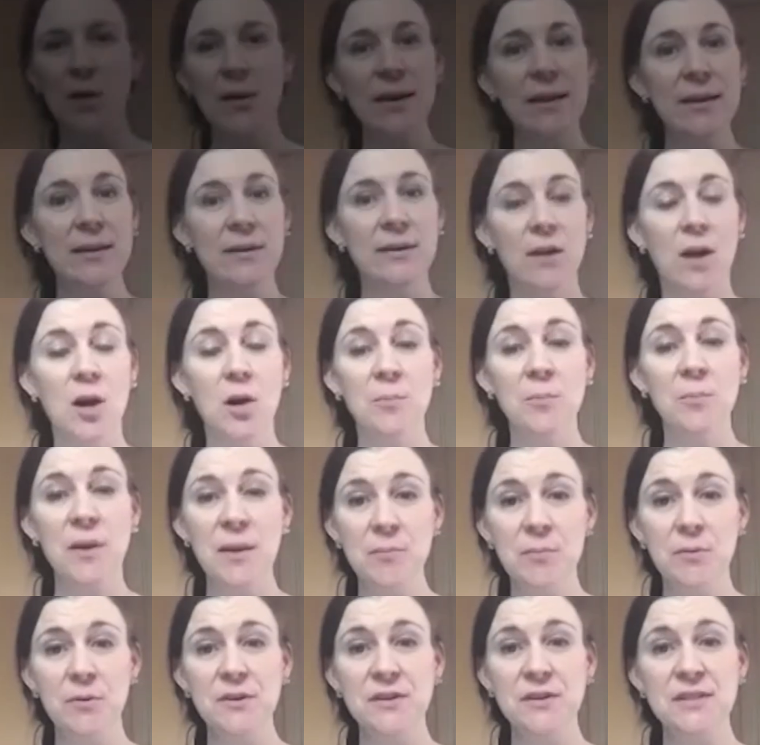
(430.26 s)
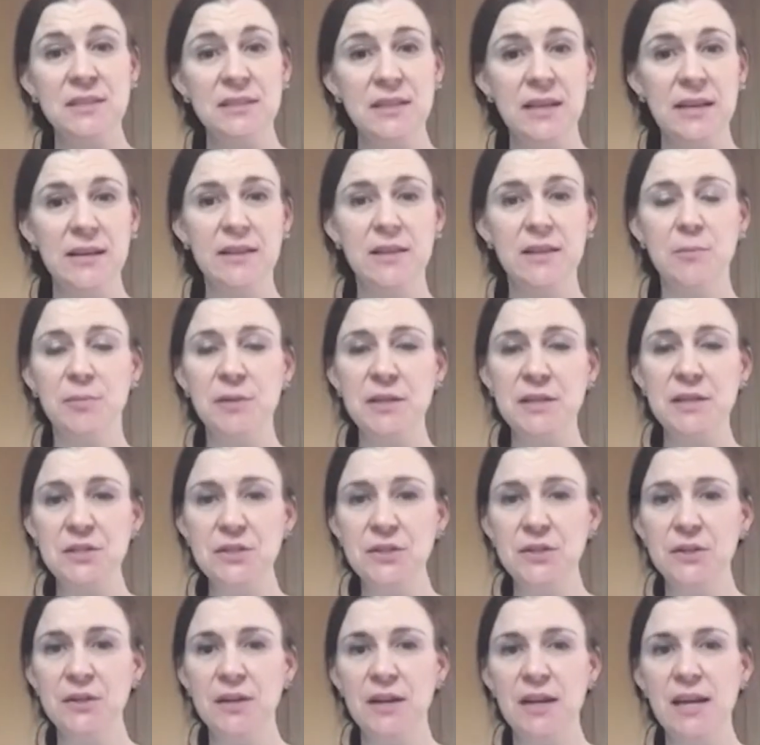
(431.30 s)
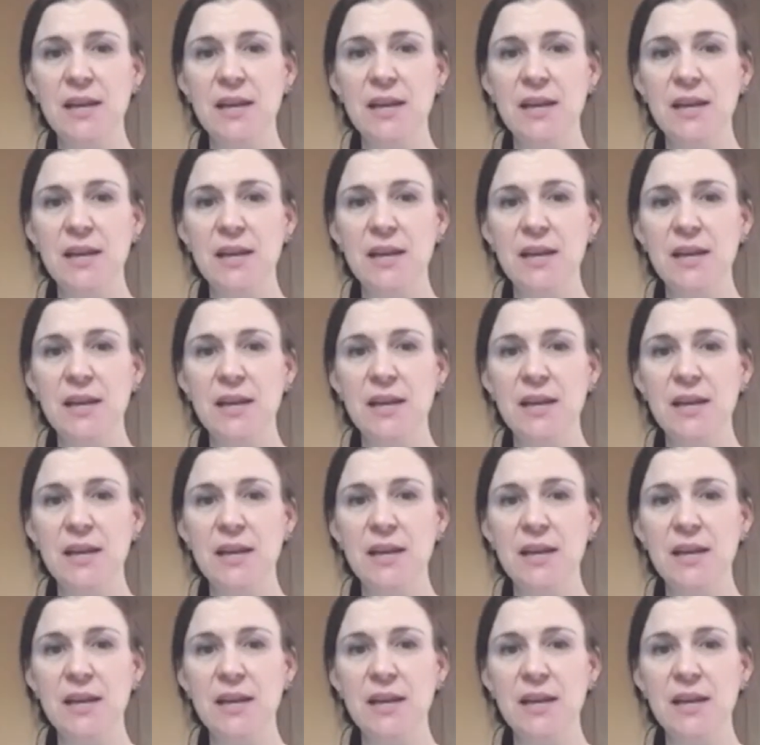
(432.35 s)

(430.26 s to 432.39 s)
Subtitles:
All right, our paper is done in the blender,